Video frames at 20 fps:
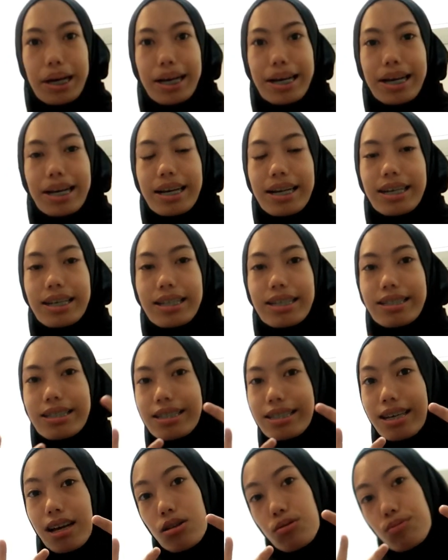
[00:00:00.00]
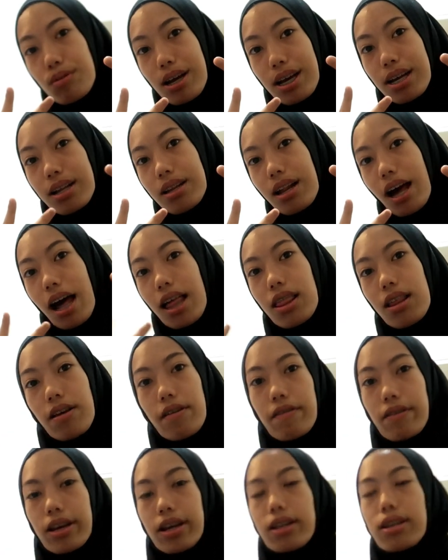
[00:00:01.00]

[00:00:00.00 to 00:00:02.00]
But guess what? I love